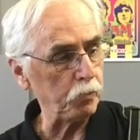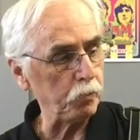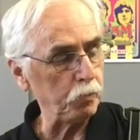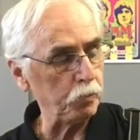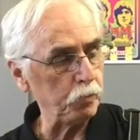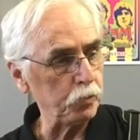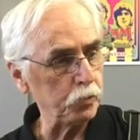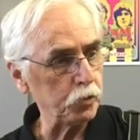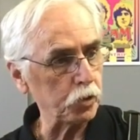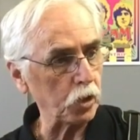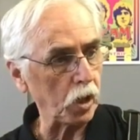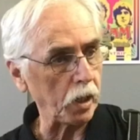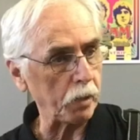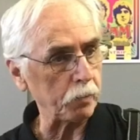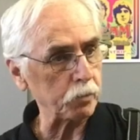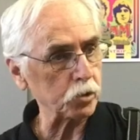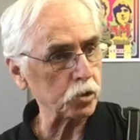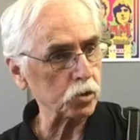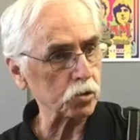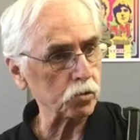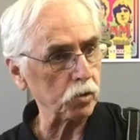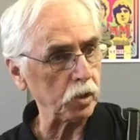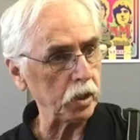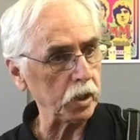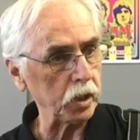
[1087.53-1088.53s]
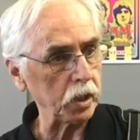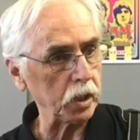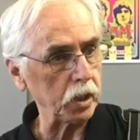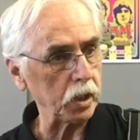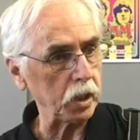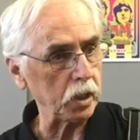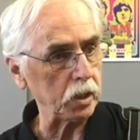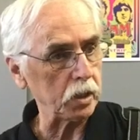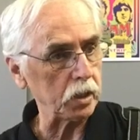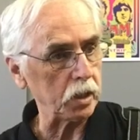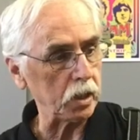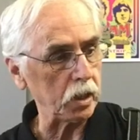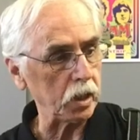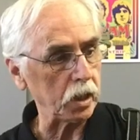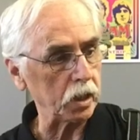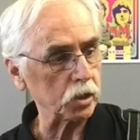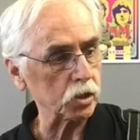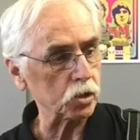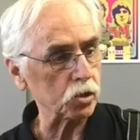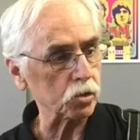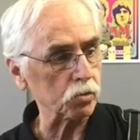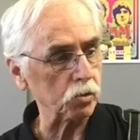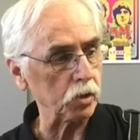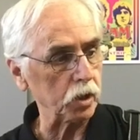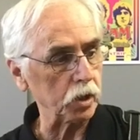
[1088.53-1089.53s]
top string and the next
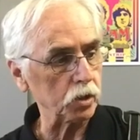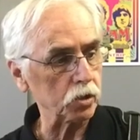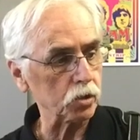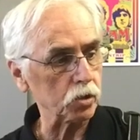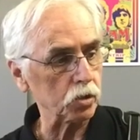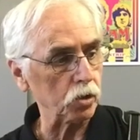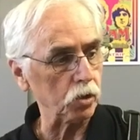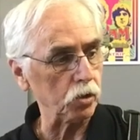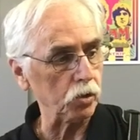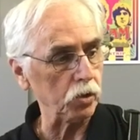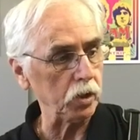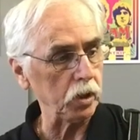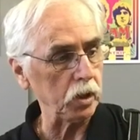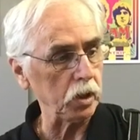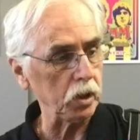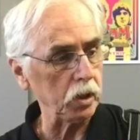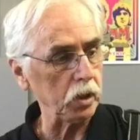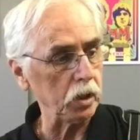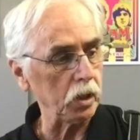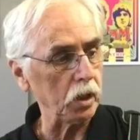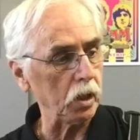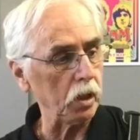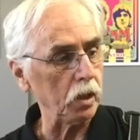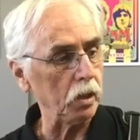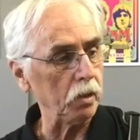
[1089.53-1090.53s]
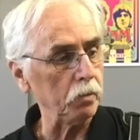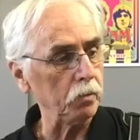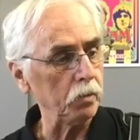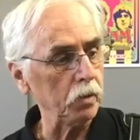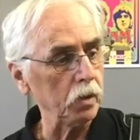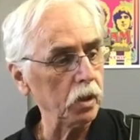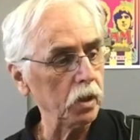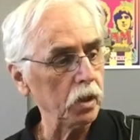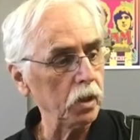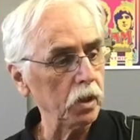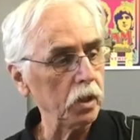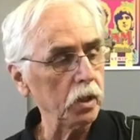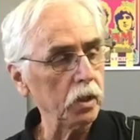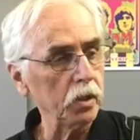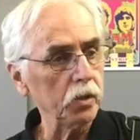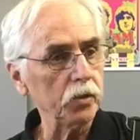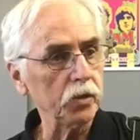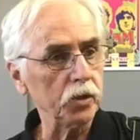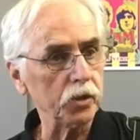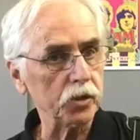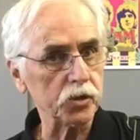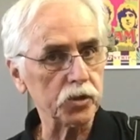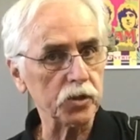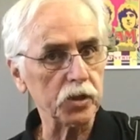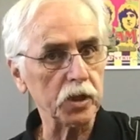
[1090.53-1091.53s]
string. So the
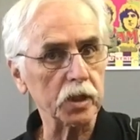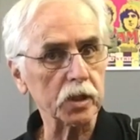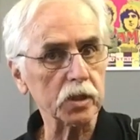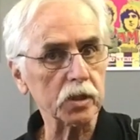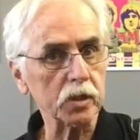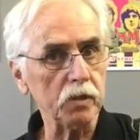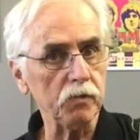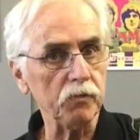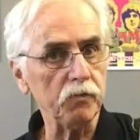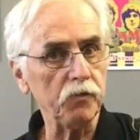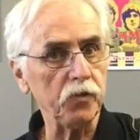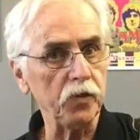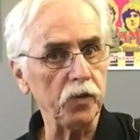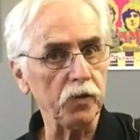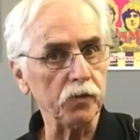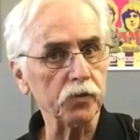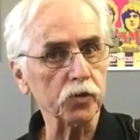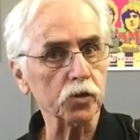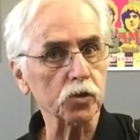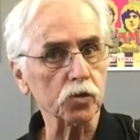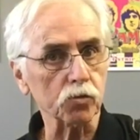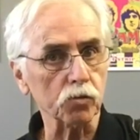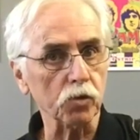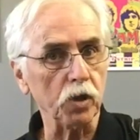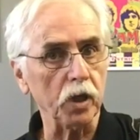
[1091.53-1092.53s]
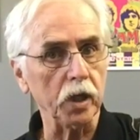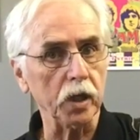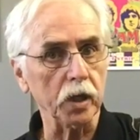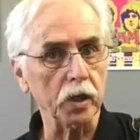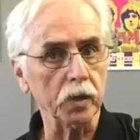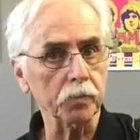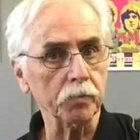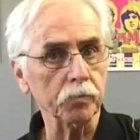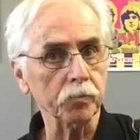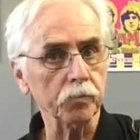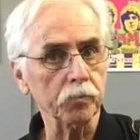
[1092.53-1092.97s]
6th and 5th string,